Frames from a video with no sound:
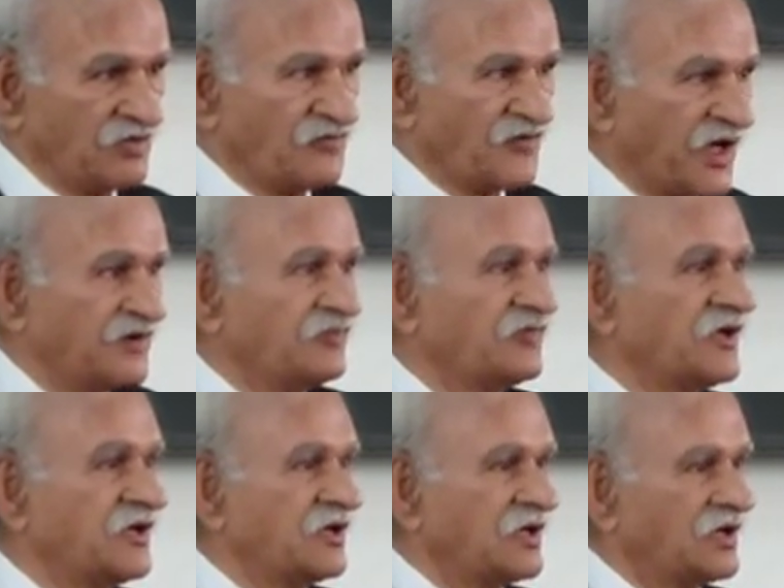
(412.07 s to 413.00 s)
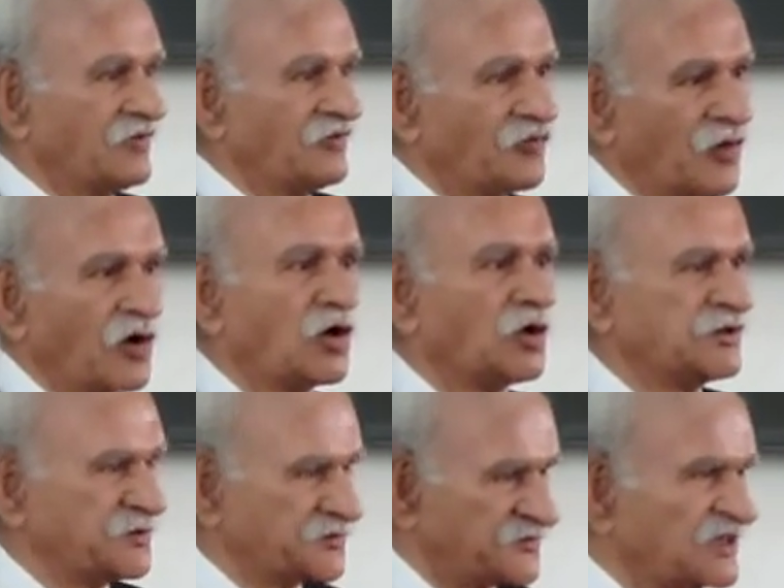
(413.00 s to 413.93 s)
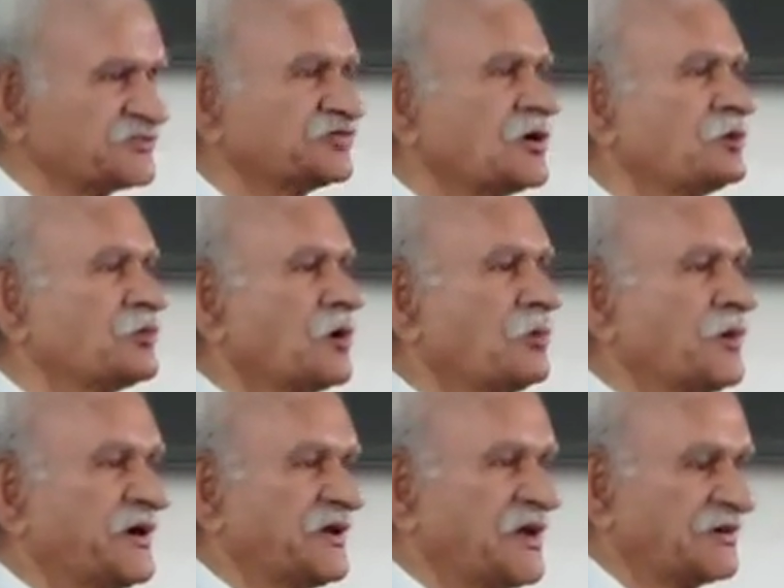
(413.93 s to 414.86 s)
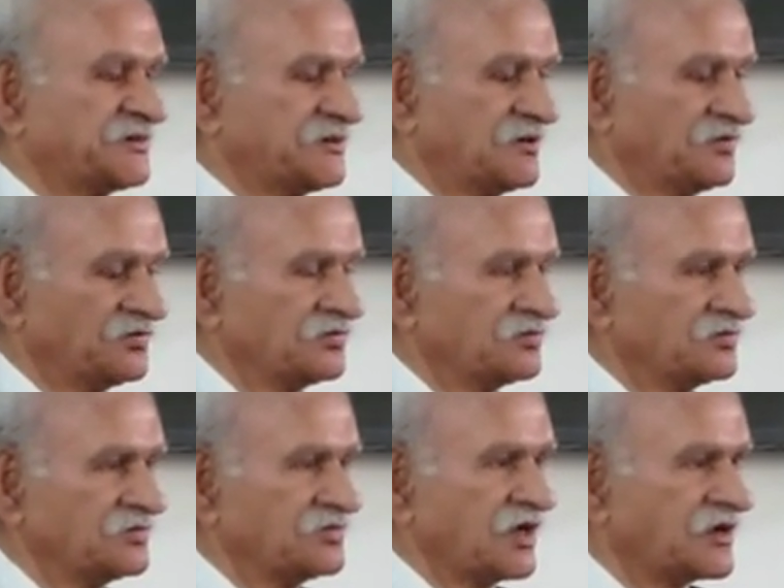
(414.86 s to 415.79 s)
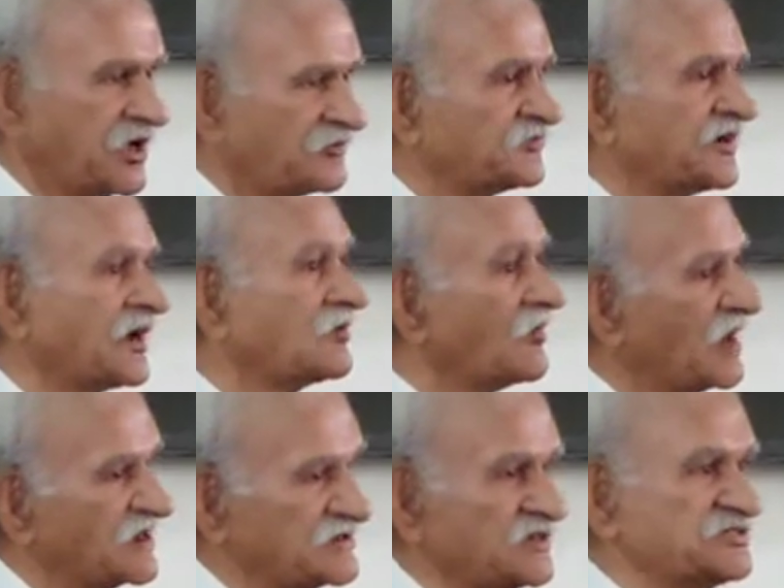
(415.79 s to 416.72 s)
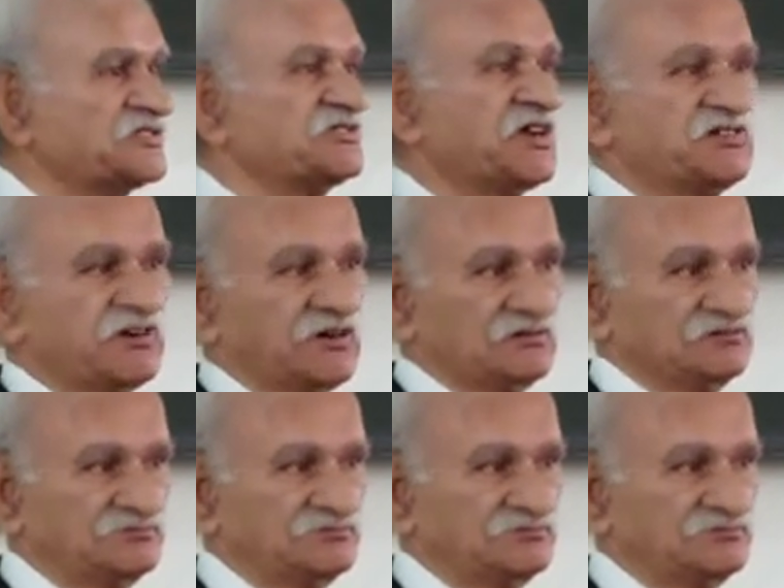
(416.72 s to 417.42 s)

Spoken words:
When we follow the transfer of property act, the gift requires registration.